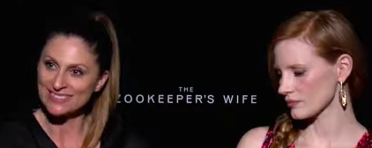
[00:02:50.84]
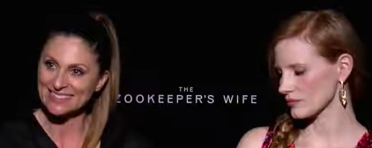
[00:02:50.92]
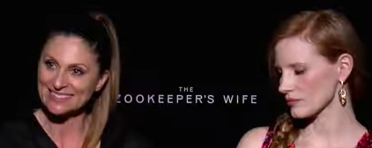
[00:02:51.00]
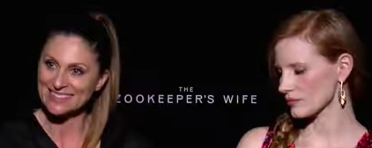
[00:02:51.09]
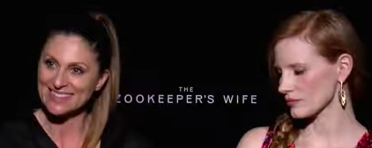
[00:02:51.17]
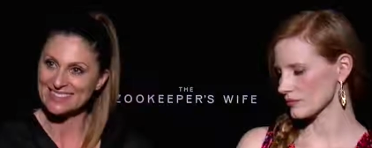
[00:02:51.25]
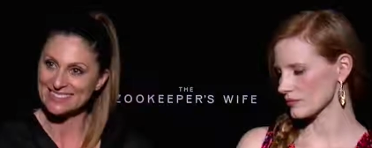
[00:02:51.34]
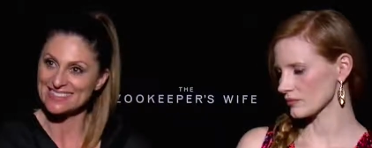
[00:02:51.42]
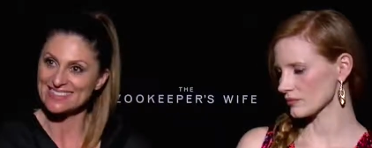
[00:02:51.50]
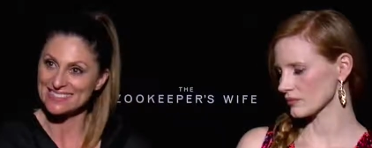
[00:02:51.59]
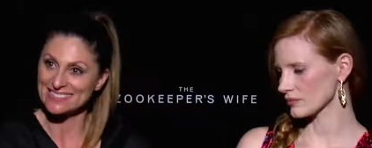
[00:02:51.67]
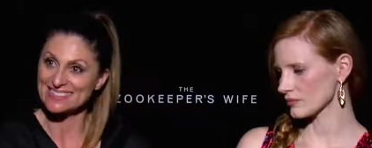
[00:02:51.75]
Speaker 1: it, it's
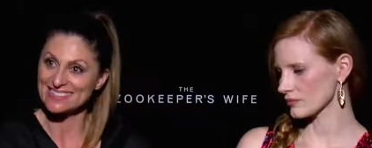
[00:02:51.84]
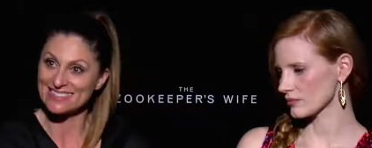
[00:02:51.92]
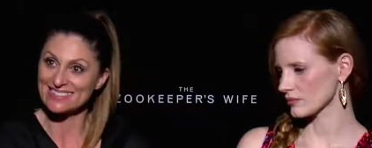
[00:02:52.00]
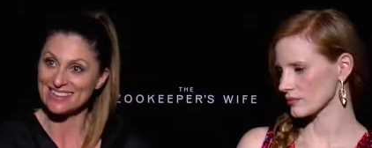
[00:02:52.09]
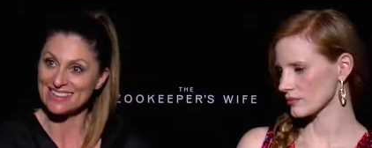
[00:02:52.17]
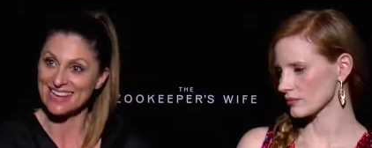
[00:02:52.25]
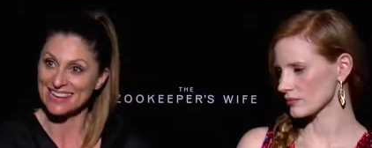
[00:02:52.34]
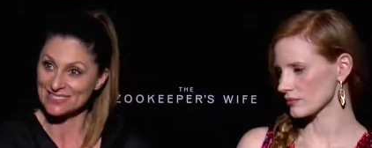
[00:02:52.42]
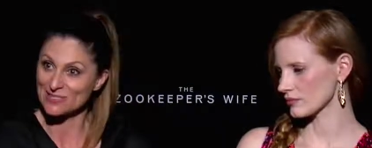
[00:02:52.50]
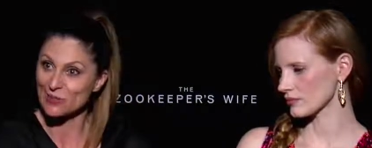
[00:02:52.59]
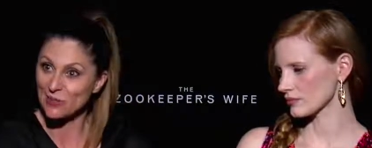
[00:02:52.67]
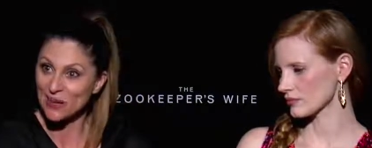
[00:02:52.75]
it's their
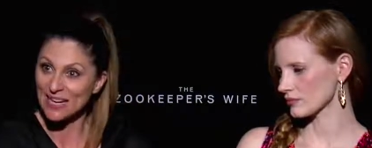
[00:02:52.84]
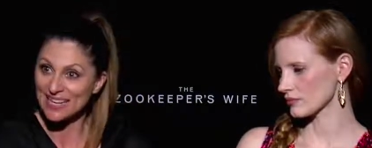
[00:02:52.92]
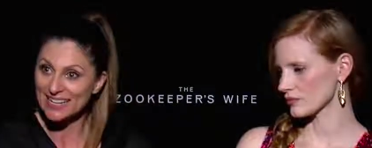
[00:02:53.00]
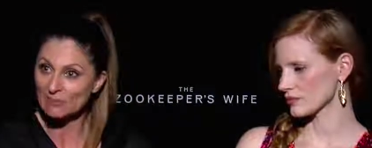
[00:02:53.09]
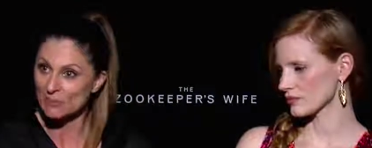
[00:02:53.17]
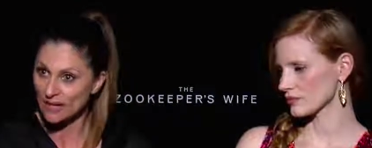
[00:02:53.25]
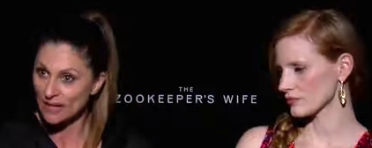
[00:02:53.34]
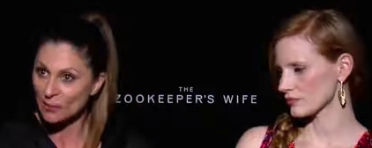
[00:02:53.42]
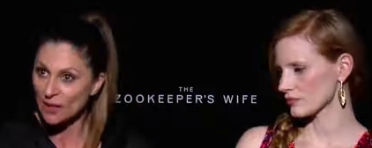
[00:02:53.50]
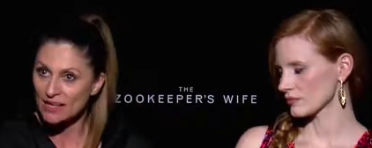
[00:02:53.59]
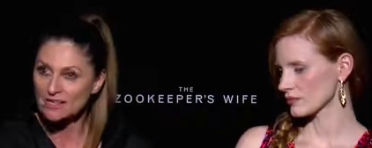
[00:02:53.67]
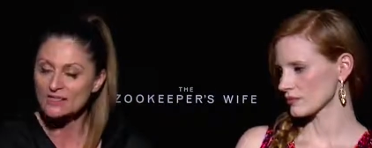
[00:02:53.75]
story in many
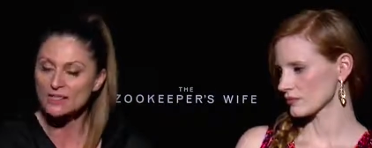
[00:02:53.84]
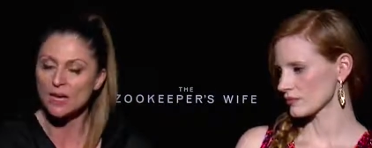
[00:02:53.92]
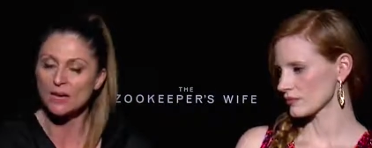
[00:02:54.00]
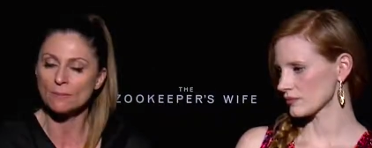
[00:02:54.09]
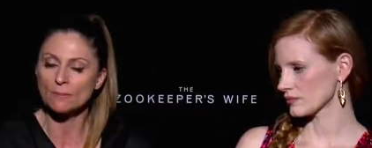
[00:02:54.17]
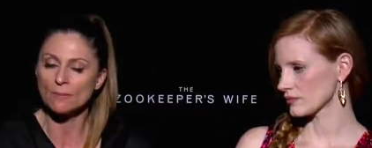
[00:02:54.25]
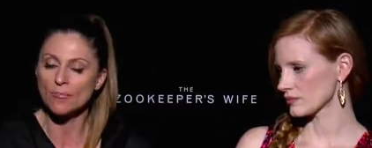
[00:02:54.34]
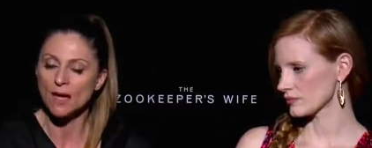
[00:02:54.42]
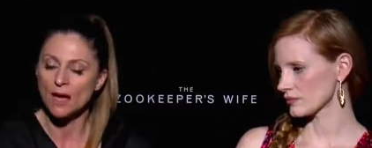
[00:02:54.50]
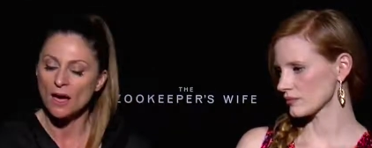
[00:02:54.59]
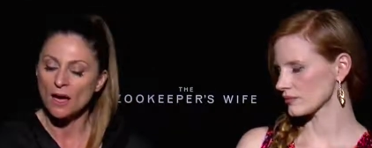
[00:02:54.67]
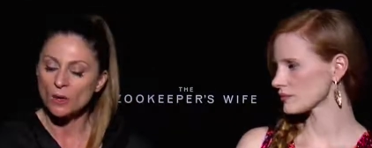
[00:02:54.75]
ways, um,
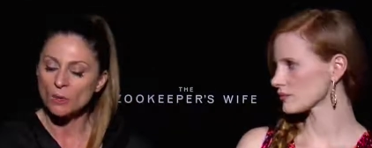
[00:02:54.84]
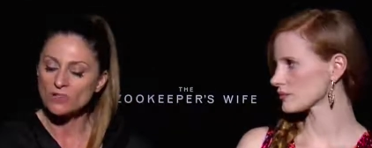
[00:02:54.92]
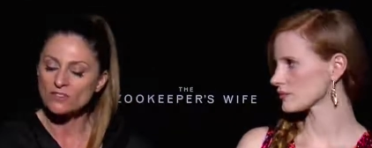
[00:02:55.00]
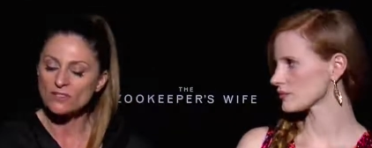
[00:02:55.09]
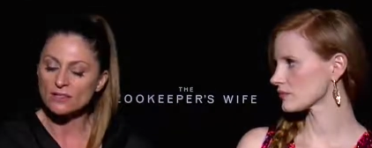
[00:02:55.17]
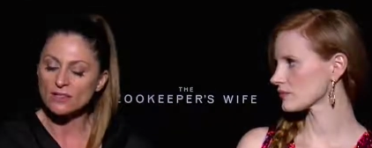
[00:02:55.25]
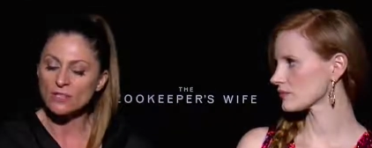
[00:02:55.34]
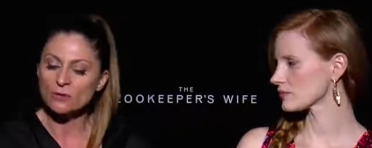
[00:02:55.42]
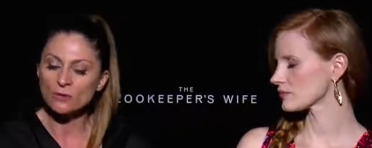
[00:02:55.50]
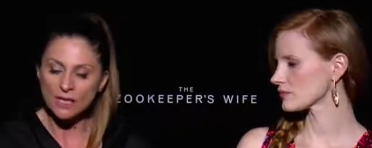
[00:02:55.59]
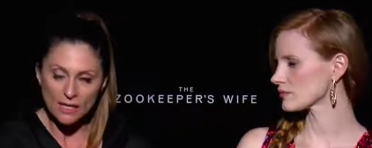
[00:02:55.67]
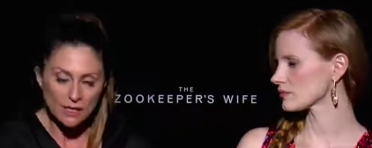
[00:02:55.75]
was
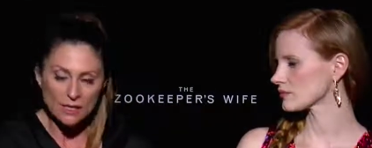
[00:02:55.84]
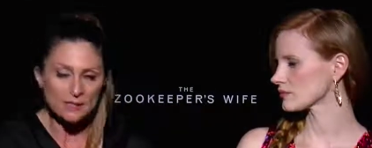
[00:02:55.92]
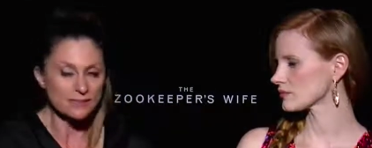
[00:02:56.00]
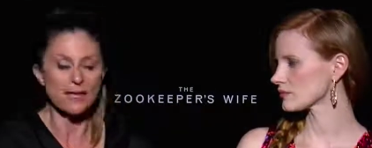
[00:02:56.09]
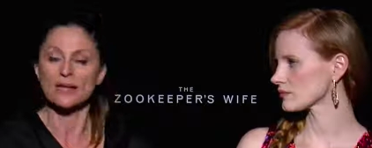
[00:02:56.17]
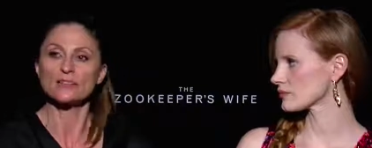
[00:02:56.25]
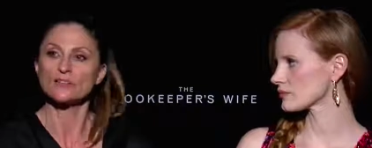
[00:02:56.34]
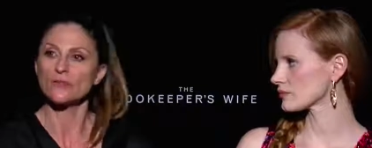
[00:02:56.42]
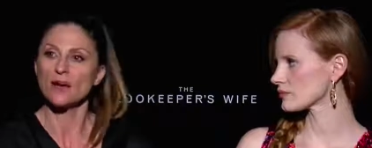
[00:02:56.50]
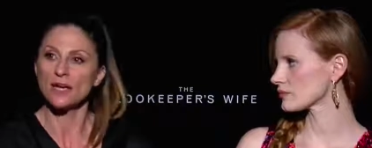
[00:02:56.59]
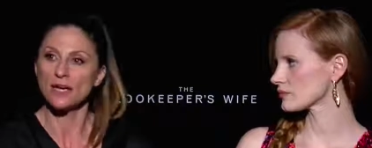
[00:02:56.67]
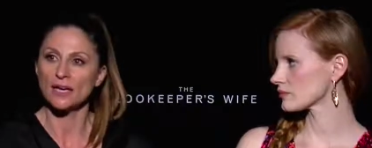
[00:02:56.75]
uniquely
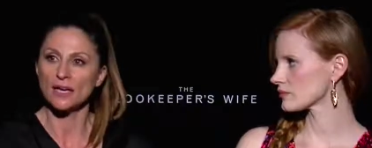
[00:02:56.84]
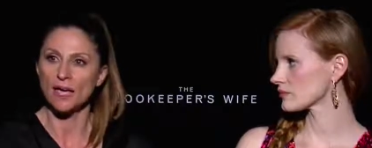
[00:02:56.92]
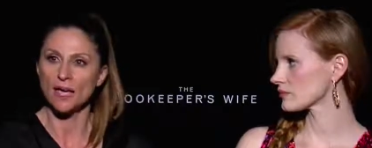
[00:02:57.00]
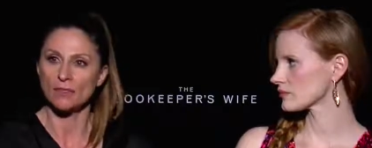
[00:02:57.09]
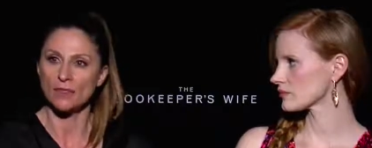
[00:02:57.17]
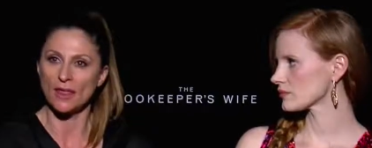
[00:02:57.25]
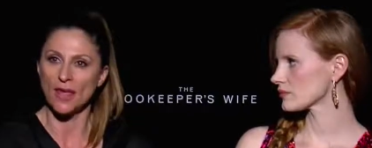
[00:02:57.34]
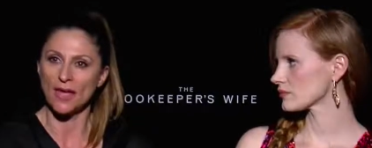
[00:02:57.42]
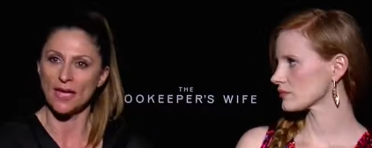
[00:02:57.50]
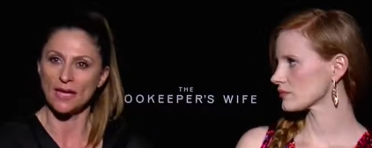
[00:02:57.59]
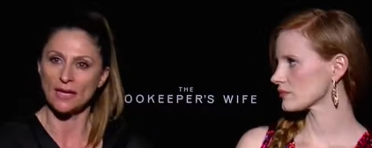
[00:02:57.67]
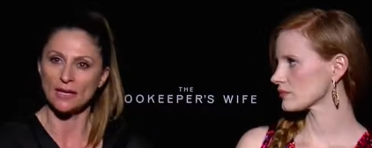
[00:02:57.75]
satisfying, and
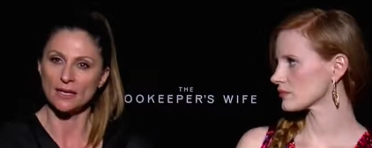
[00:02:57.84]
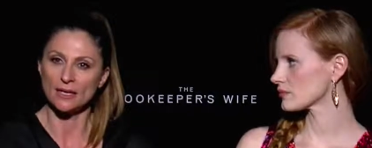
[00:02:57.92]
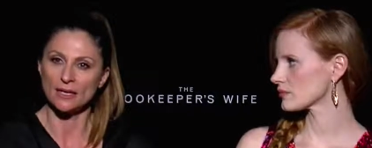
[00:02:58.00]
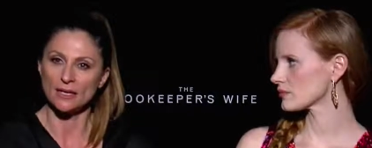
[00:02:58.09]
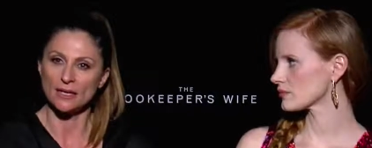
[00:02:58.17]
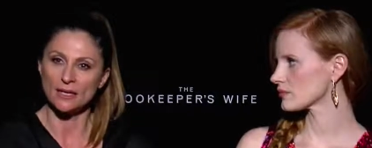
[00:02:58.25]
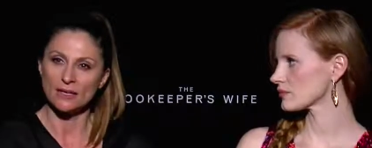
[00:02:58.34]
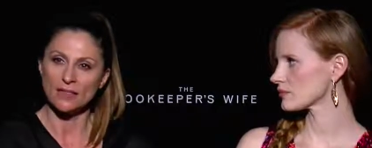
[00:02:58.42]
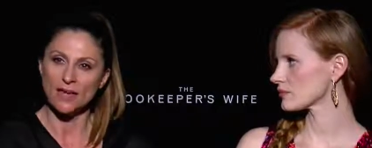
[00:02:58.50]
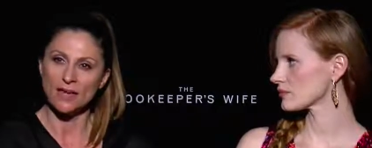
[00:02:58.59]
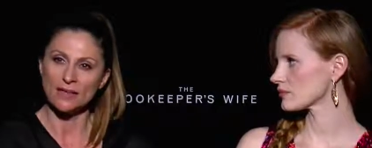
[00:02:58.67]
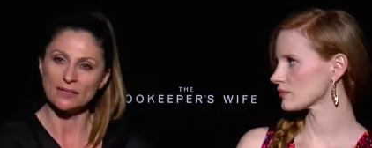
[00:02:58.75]
they
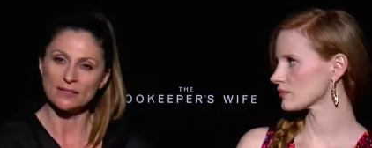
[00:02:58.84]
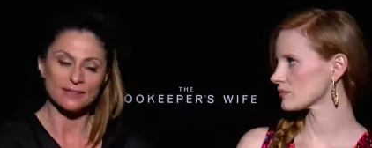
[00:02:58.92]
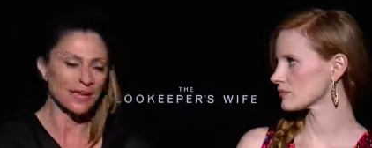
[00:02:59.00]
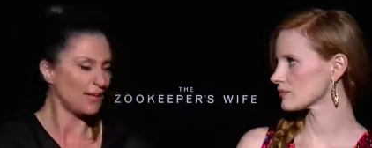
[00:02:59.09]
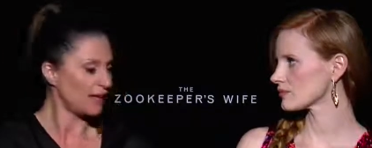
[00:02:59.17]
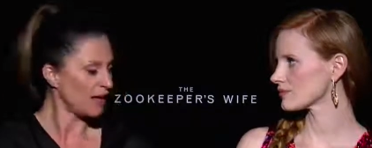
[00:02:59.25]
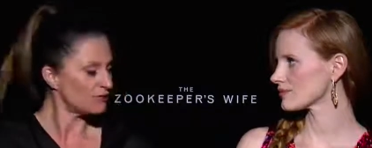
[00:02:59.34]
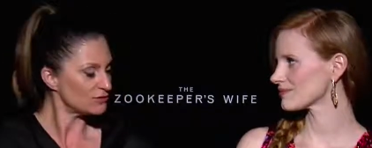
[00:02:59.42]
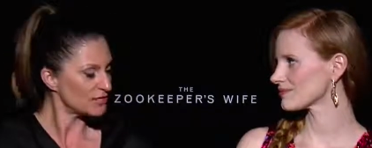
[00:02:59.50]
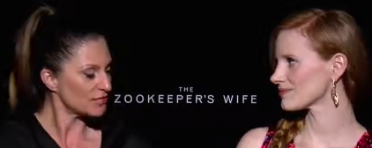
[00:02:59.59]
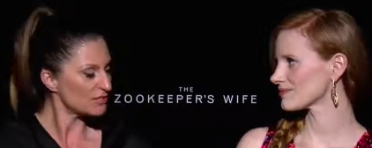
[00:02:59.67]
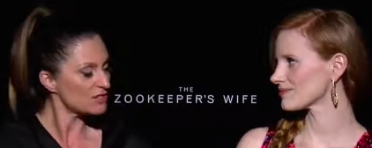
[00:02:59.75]
they they loved
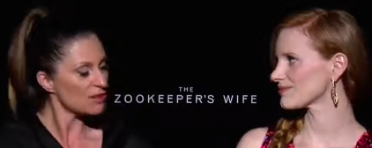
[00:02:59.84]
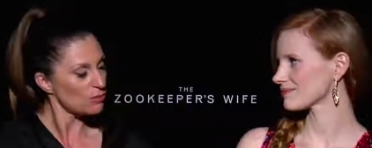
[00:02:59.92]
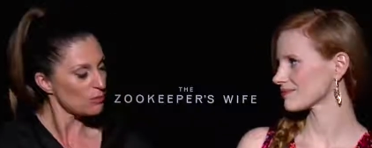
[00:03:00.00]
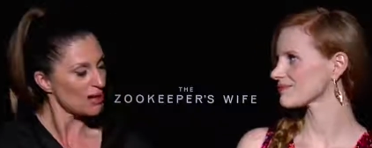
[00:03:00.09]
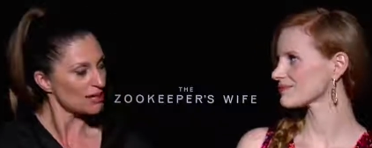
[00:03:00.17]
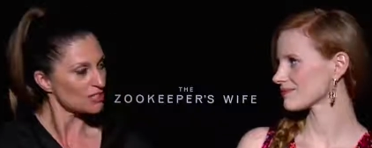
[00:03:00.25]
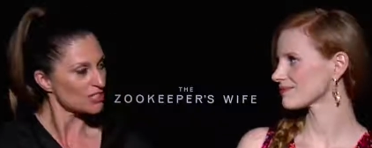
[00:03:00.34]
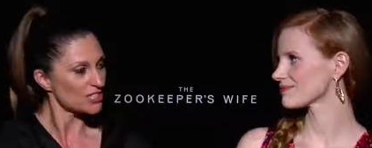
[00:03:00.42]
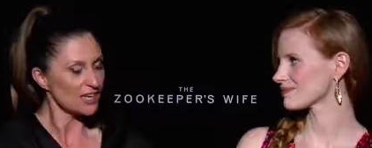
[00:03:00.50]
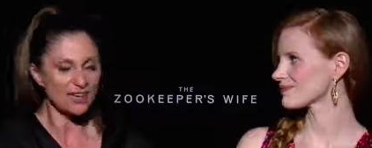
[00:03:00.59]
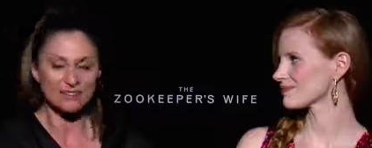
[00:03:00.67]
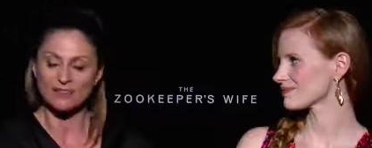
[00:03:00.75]
it so much,
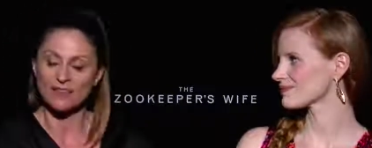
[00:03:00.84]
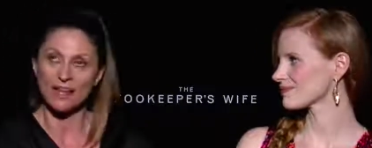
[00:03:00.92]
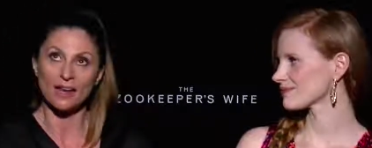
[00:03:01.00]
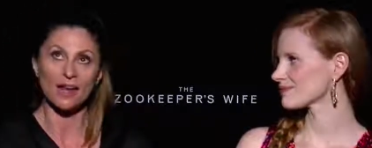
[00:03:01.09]
and they